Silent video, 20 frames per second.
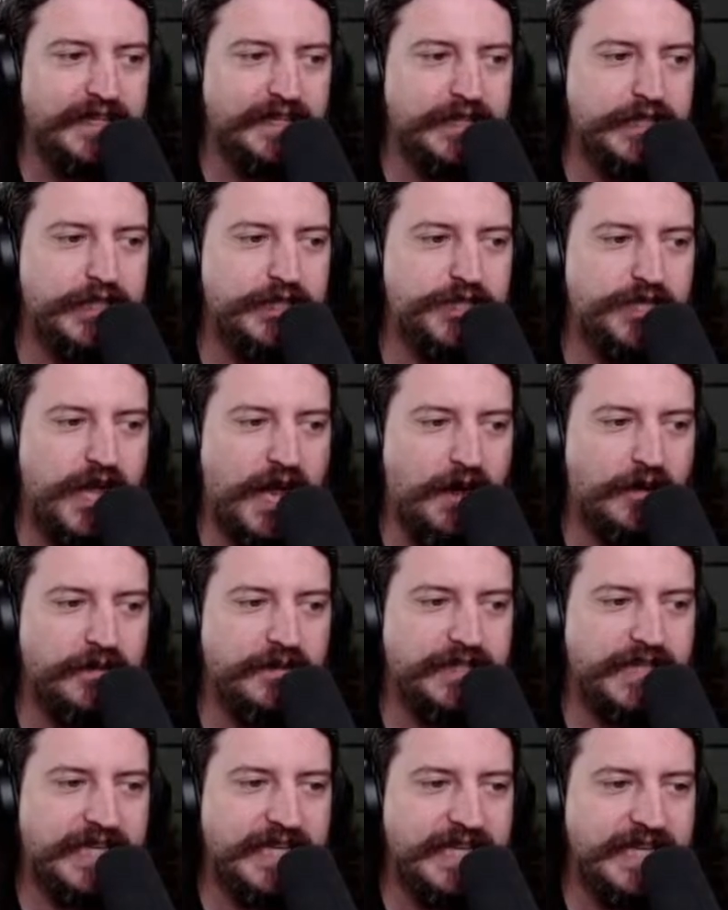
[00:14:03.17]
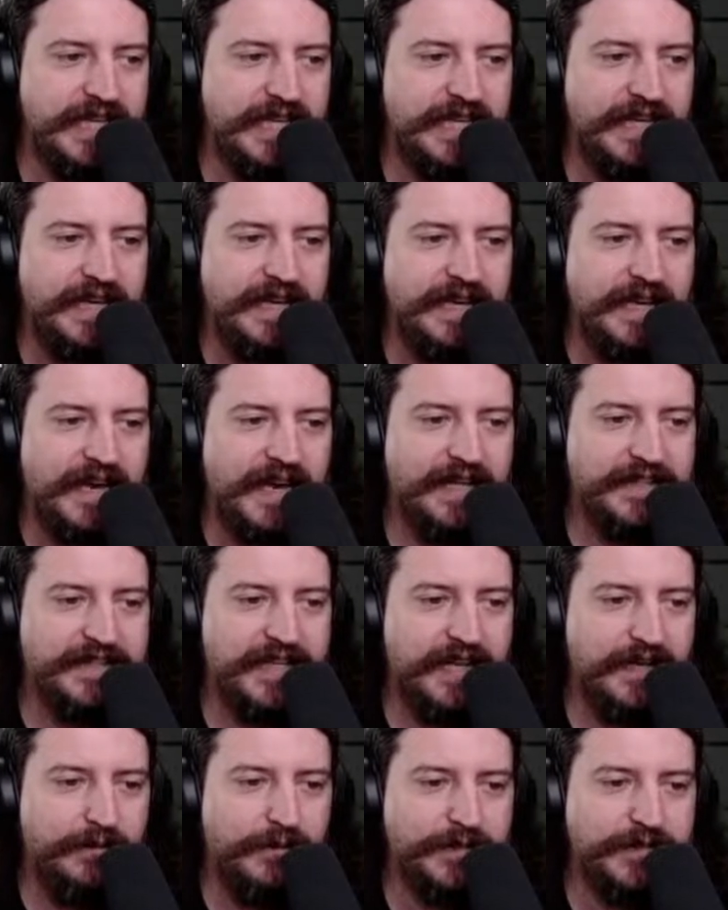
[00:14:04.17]
Li Shaoqi,
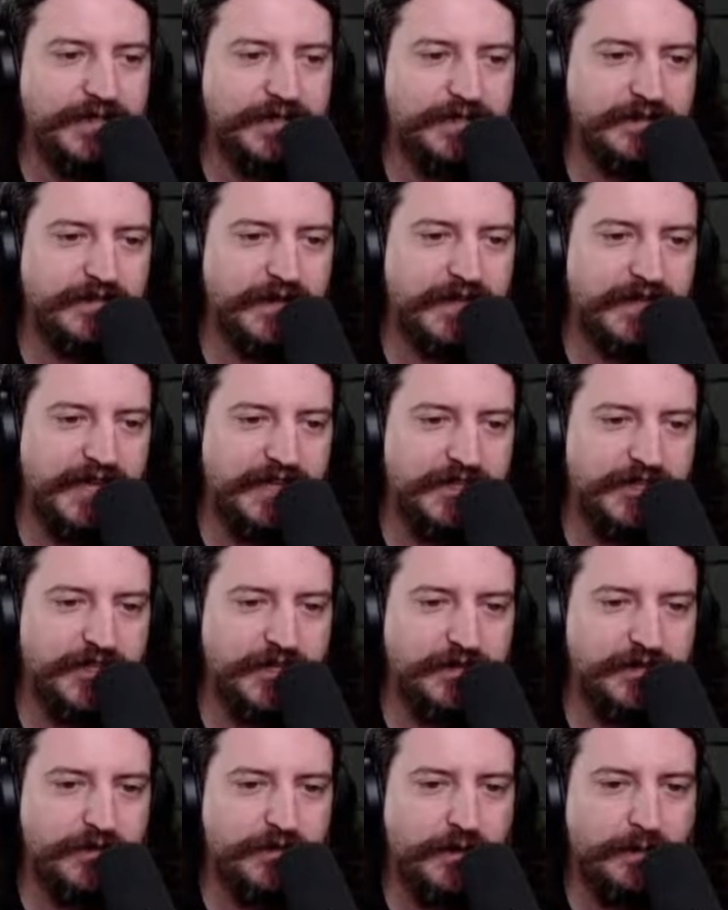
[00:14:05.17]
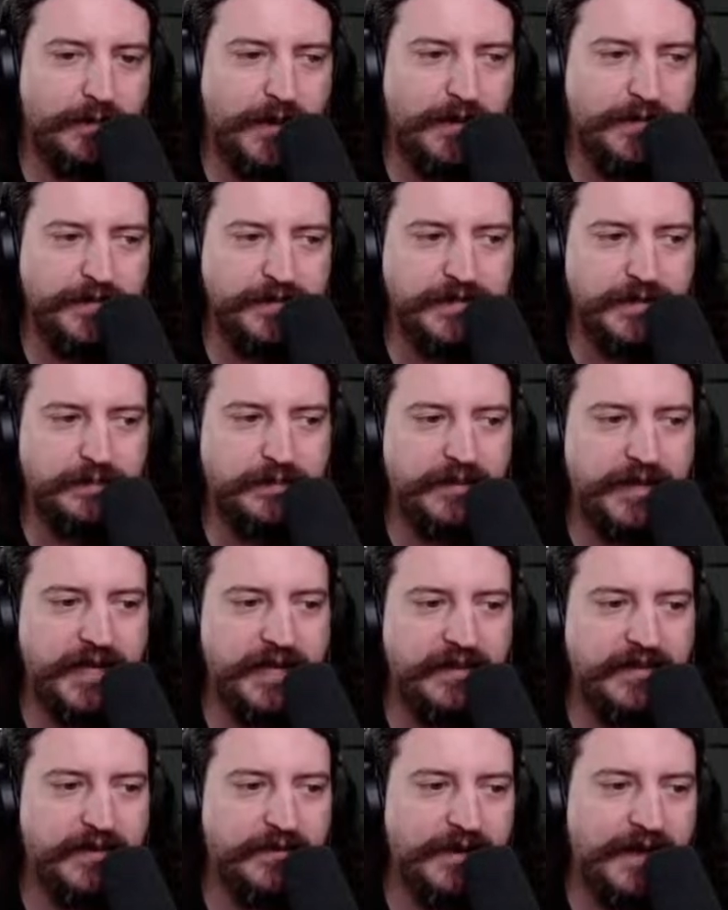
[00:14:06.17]
attended one such event in June to oppose the plan
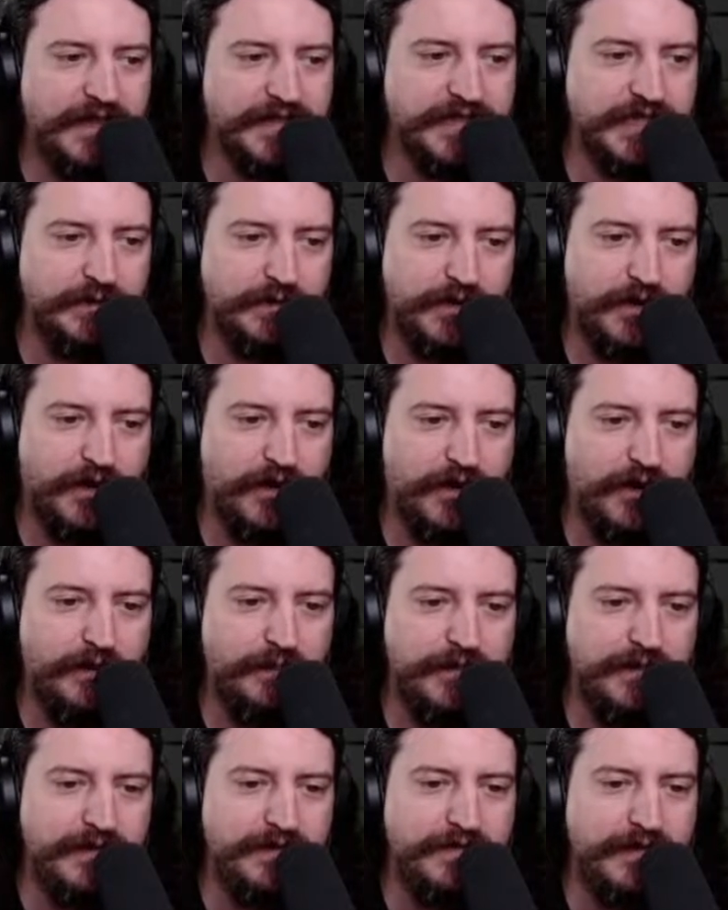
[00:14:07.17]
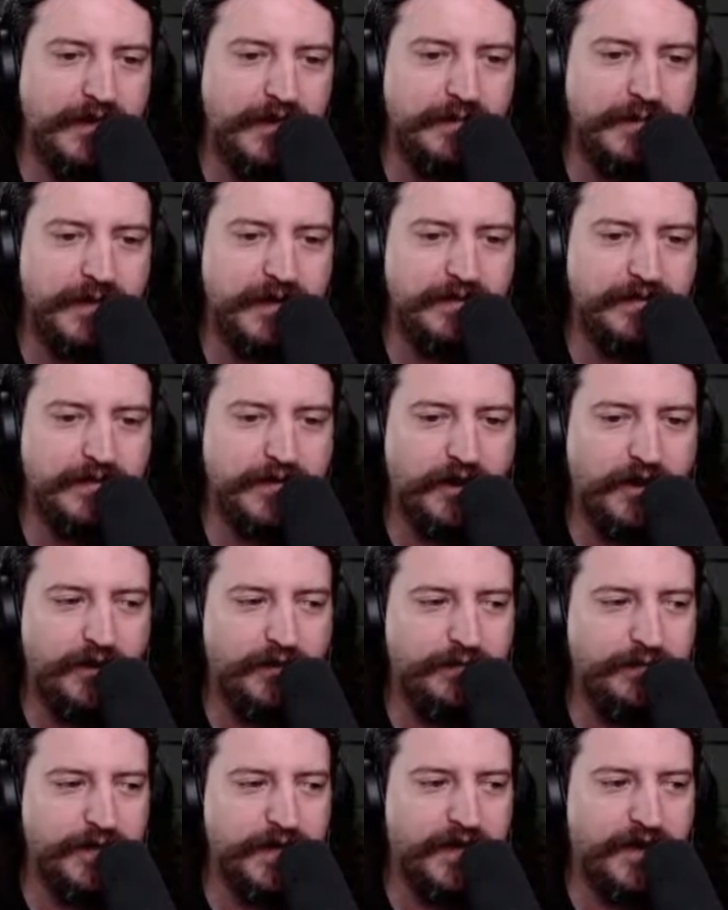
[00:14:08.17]
on the grounds that it would harm the development of
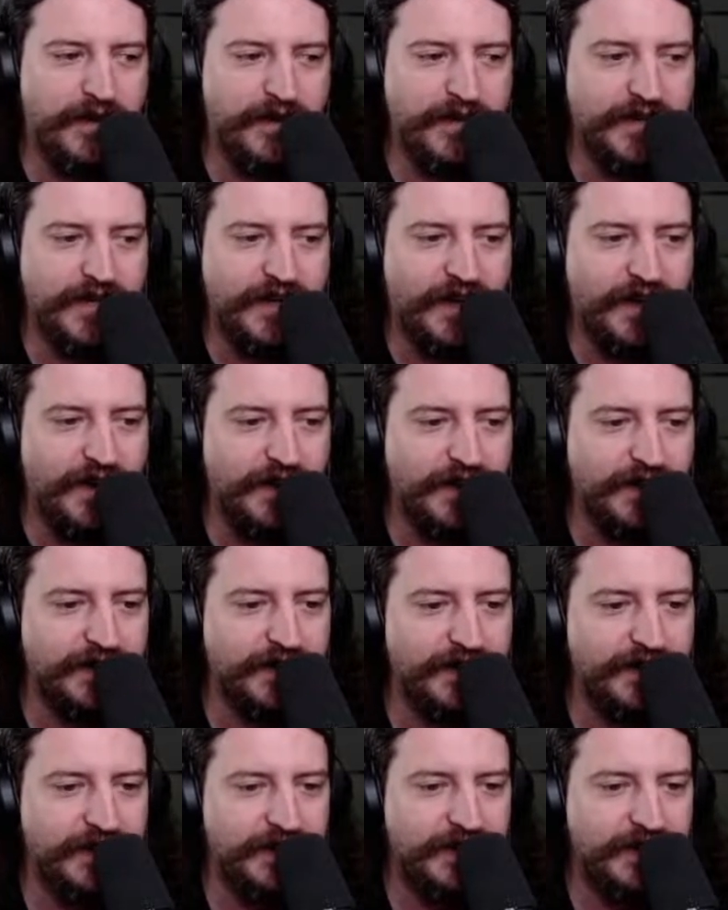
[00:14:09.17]
golf in Hong Kong.